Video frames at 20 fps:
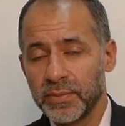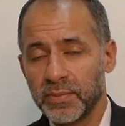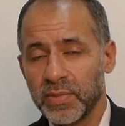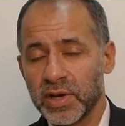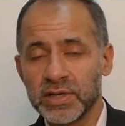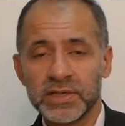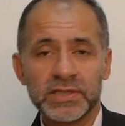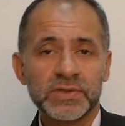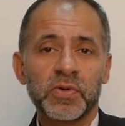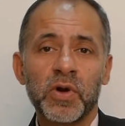
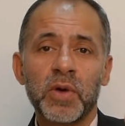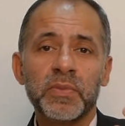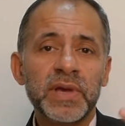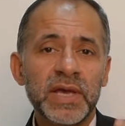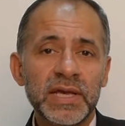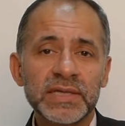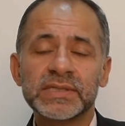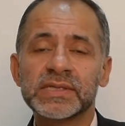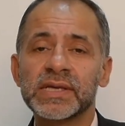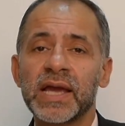because from
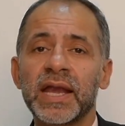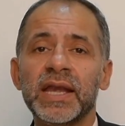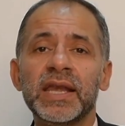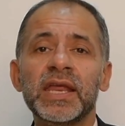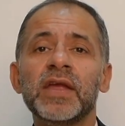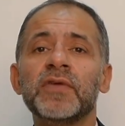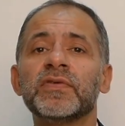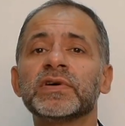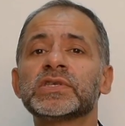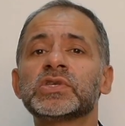his side
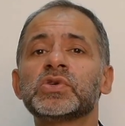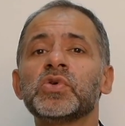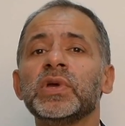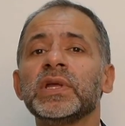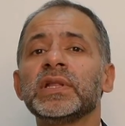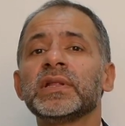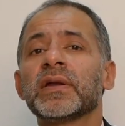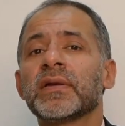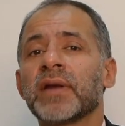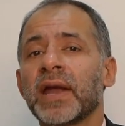he was
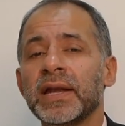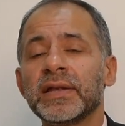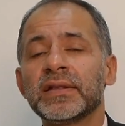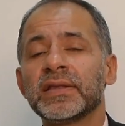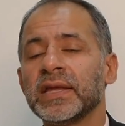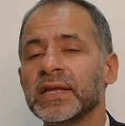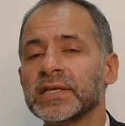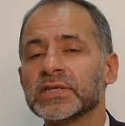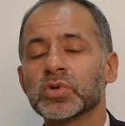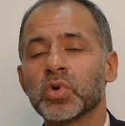doing the right
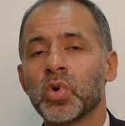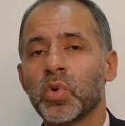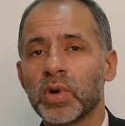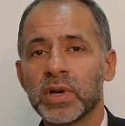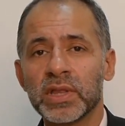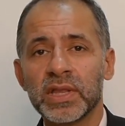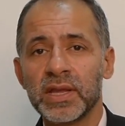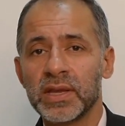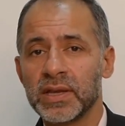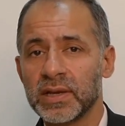things over
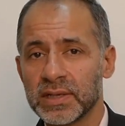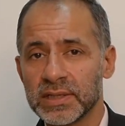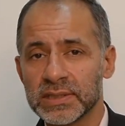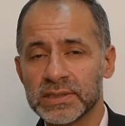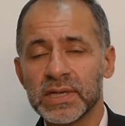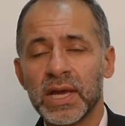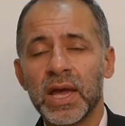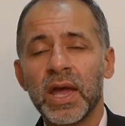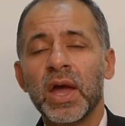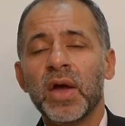the
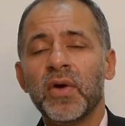years,